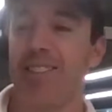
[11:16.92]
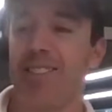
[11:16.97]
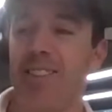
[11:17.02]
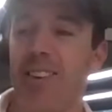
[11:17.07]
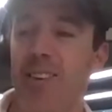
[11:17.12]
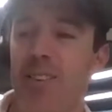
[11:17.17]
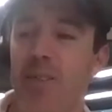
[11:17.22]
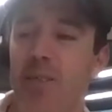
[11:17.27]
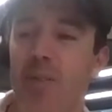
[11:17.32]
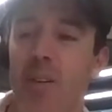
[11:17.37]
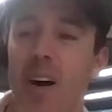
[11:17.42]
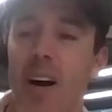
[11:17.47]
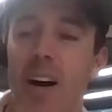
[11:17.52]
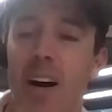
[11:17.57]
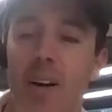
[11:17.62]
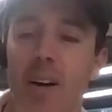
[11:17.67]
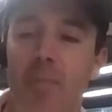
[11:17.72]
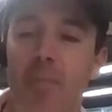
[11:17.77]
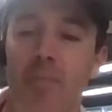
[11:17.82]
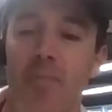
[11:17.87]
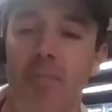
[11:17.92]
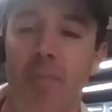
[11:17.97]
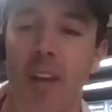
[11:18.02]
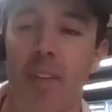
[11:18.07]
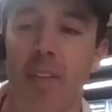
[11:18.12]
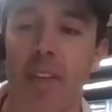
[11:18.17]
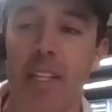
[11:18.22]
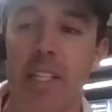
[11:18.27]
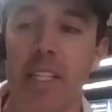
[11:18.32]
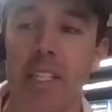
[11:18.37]
And so
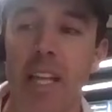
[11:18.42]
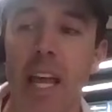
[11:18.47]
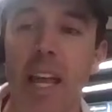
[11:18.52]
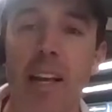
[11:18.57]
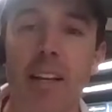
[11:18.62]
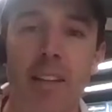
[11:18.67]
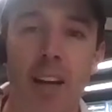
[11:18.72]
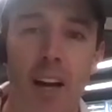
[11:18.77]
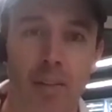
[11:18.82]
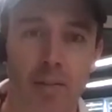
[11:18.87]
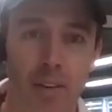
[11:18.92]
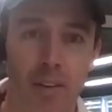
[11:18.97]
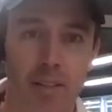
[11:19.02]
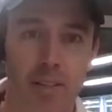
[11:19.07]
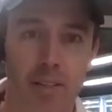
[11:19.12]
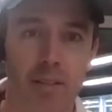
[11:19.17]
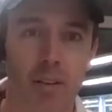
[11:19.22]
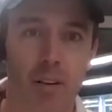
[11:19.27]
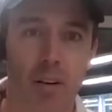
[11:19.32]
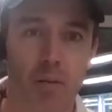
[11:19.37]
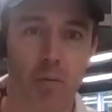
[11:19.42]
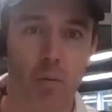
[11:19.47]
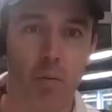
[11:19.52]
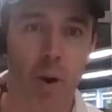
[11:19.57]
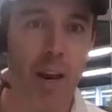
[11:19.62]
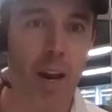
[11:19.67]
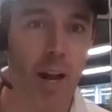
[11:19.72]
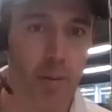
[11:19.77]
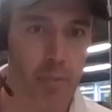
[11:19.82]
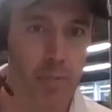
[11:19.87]
the stakes of it
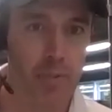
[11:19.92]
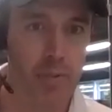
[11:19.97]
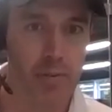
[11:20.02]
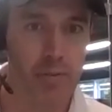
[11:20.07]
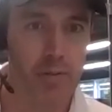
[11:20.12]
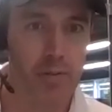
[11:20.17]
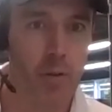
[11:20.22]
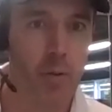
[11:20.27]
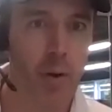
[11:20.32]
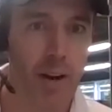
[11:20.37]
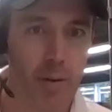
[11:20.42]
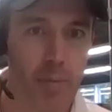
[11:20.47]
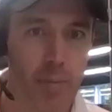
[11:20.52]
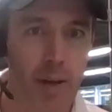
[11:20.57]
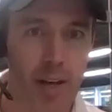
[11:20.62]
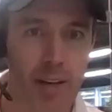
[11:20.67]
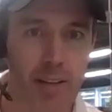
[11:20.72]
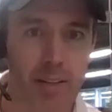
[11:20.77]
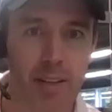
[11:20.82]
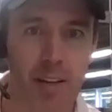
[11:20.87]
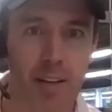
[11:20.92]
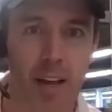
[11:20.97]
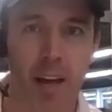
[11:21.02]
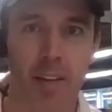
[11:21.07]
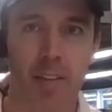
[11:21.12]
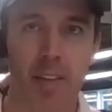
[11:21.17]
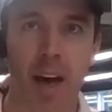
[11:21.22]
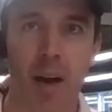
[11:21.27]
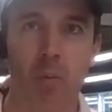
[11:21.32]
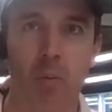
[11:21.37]
went up quite a bit,
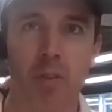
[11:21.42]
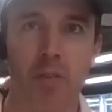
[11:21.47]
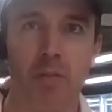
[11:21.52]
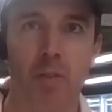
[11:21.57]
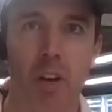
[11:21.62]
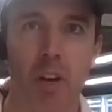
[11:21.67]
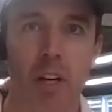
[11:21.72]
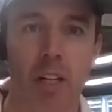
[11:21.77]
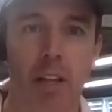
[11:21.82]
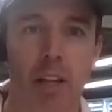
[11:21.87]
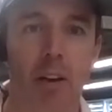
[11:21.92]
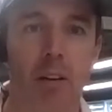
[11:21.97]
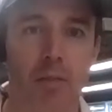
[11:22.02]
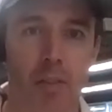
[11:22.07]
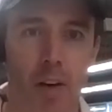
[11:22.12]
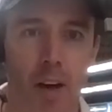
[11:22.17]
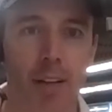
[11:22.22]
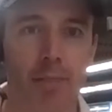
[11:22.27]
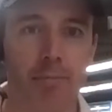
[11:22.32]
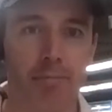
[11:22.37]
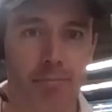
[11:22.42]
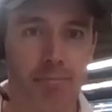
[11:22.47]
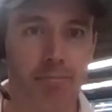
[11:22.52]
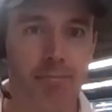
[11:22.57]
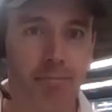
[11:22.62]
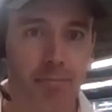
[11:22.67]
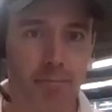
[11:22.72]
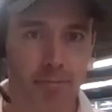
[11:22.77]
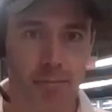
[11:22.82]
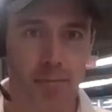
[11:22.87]
and that was very clarifying.
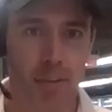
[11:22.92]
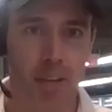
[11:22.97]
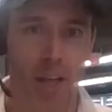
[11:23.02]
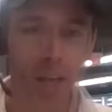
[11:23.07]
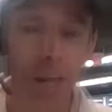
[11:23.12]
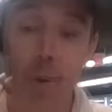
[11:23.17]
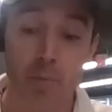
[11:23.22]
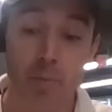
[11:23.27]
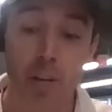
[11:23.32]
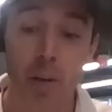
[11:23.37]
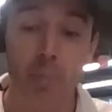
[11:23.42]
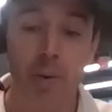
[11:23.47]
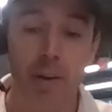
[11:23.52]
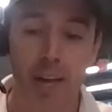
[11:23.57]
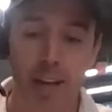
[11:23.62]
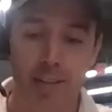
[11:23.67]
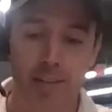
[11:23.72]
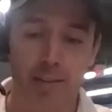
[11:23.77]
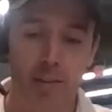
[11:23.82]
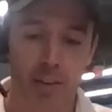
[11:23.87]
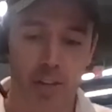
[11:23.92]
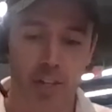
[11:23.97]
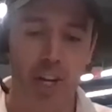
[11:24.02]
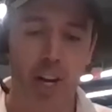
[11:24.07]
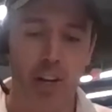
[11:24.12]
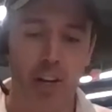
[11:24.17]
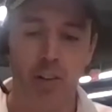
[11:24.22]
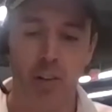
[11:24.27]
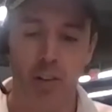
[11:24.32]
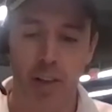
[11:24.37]
That bumps up against it.
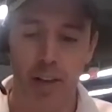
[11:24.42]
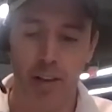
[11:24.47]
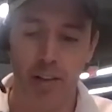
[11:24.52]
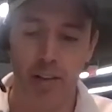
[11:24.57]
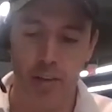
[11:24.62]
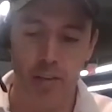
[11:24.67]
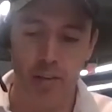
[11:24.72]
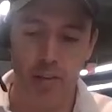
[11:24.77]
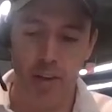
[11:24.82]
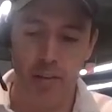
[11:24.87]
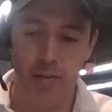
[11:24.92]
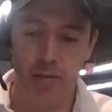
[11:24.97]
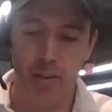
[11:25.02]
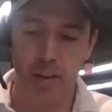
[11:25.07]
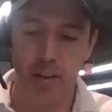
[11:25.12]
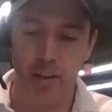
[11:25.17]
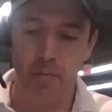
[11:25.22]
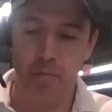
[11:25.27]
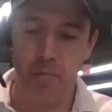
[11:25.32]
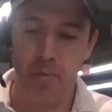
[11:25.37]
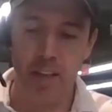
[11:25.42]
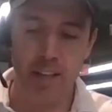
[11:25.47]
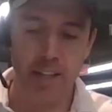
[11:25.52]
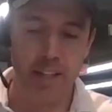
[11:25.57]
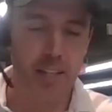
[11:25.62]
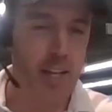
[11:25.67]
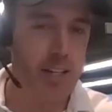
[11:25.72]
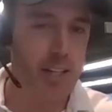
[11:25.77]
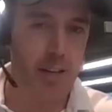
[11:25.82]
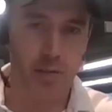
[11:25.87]
So like the
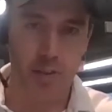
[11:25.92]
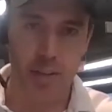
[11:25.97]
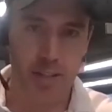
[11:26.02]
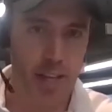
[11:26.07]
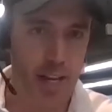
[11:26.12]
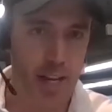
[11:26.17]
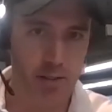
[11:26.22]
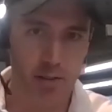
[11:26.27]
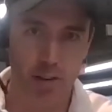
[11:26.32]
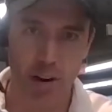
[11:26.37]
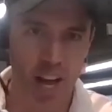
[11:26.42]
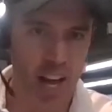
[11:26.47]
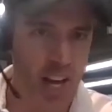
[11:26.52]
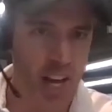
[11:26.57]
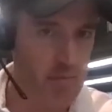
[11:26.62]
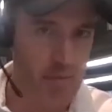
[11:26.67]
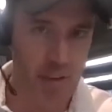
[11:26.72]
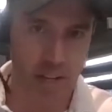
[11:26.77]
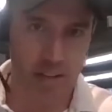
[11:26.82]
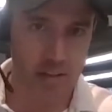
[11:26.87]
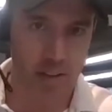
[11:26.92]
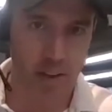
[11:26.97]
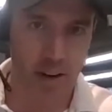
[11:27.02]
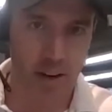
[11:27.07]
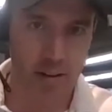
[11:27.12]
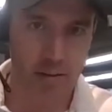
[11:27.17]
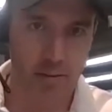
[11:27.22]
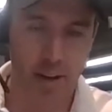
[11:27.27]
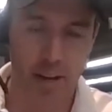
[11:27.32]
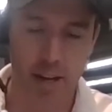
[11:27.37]
incentive, the stakes are high. It's
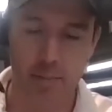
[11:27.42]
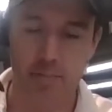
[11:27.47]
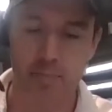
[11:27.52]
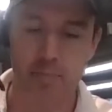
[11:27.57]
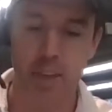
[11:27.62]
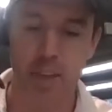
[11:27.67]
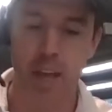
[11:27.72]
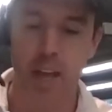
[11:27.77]
there, right?